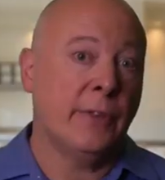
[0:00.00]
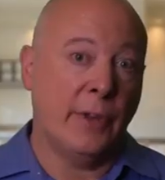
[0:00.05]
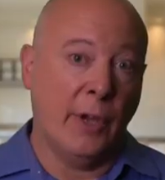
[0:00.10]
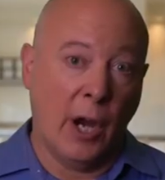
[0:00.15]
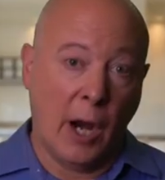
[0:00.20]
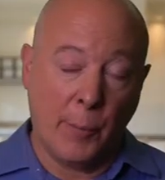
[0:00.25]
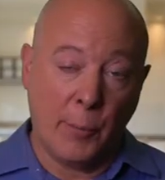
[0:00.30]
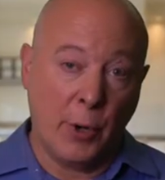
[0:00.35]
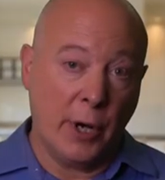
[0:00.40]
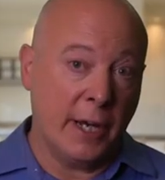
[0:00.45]
the
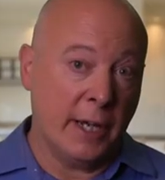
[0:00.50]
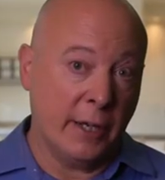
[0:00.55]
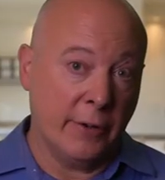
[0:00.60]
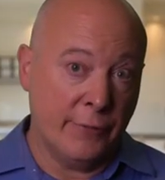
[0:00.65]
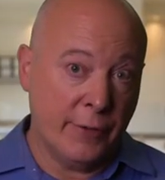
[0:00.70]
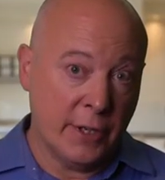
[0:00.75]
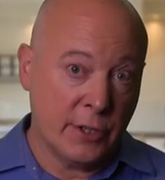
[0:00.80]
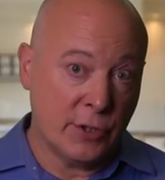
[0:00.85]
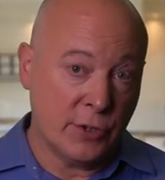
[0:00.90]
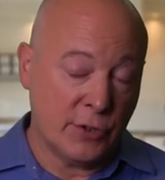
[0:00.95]
operating
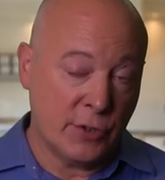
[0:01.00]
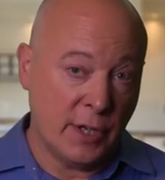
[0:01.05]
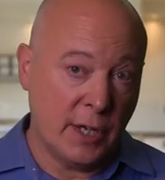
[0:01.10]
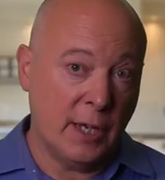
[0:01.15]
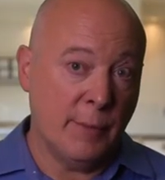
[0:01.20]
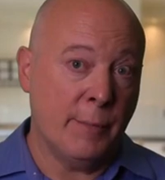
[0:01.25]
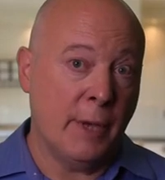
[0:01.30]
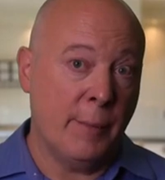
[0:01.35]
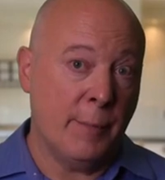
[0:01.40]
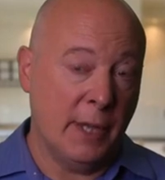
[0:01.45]

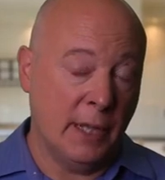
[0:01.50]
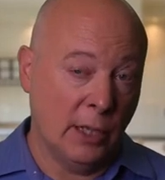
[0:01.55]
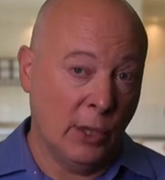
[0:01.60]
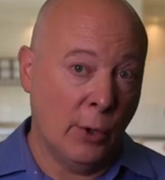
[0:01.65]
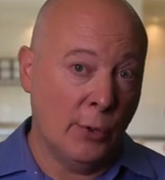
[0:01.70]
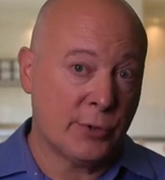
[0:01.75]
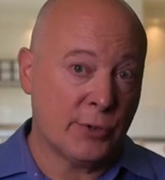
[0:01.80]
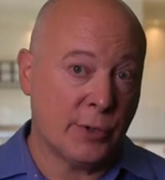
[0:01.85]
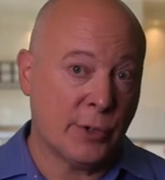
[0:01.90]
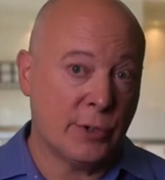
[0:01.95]
efficiency may be
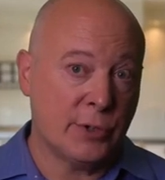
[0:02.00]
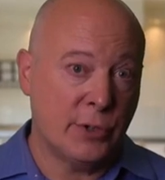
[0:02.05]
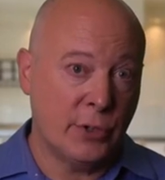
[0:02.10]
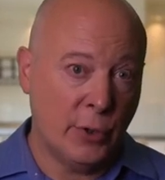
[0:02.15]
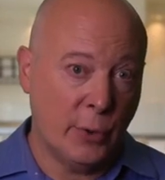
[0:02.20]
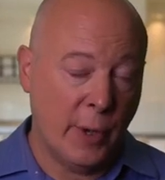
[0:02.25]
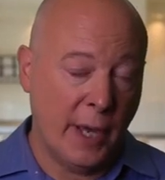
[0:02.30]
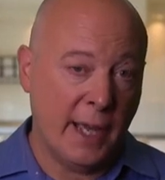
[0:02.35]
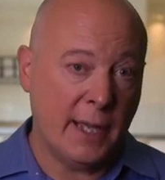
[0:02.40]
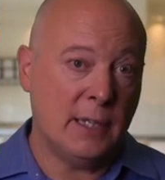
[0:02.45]
closer
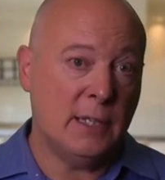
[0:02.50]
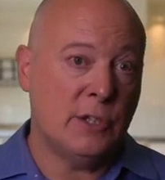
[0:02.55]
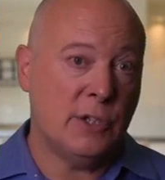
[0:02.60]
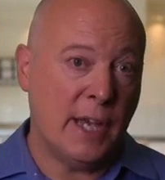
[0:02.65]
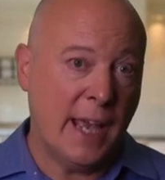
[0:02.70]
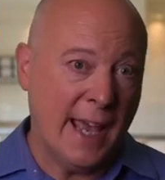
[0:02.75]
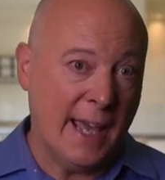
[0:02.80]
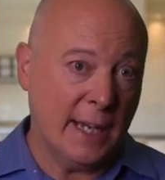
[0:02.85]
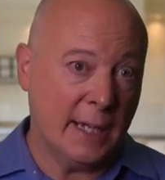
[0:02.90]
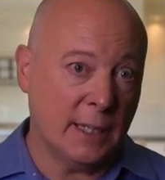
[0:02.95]
to a
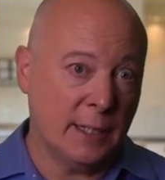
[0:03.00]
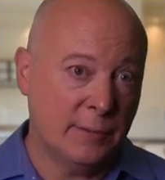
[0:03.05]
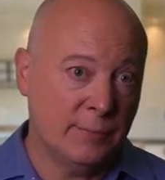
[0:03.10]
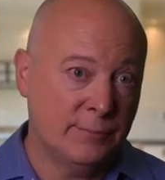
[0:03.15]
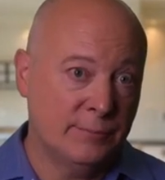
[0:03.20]
10.